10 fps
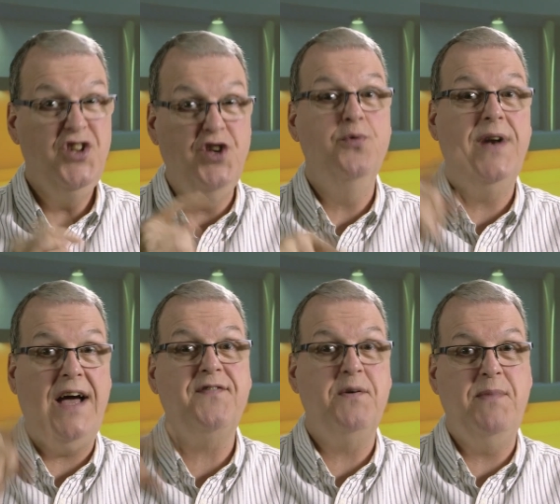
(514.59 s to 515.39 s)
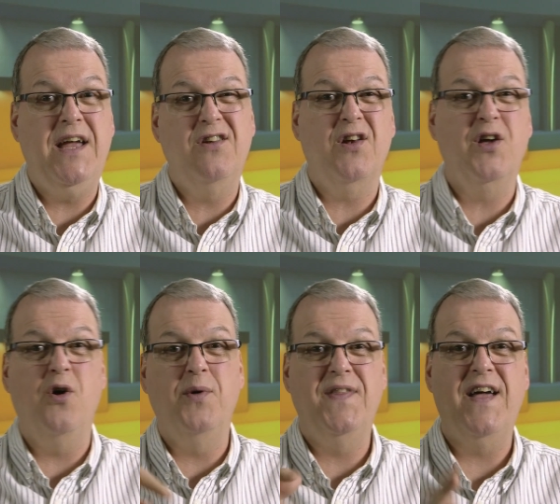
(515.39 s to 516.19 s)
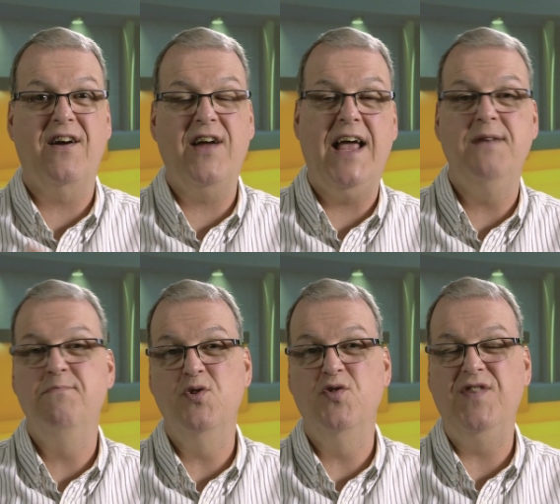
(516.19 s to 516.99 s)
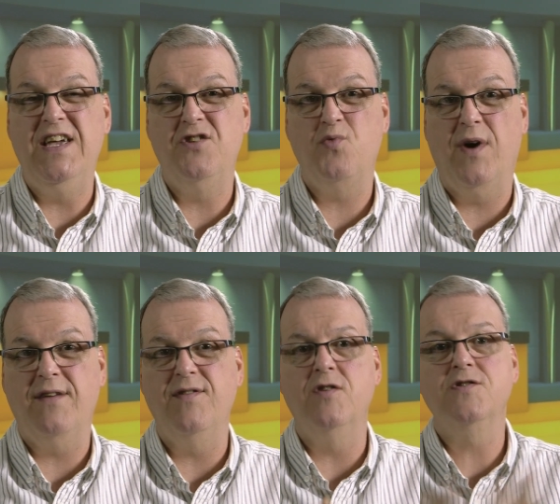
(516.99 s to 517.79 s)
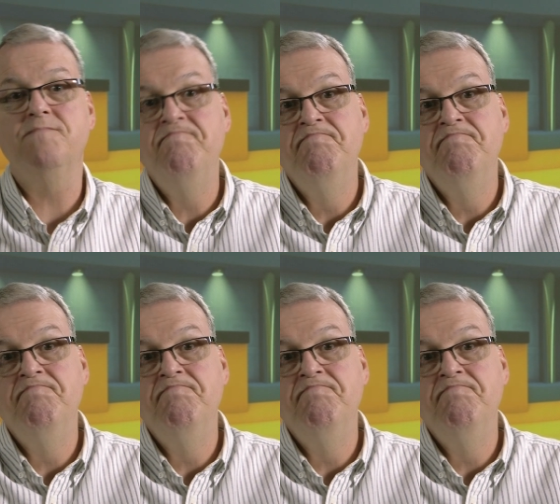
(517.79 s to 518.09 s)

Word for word: You would have to manually go in there and move each one of those.